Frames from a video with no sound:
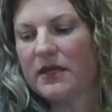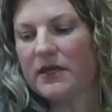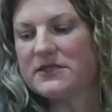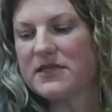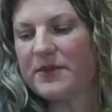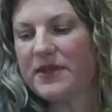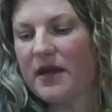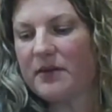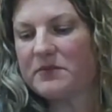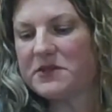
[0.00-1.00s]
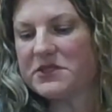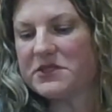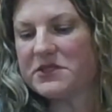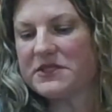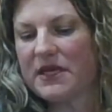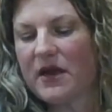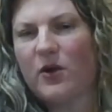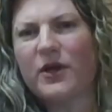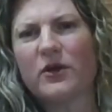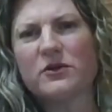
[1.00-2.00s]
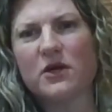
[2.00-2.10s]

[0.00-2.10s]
some of them just say, oh,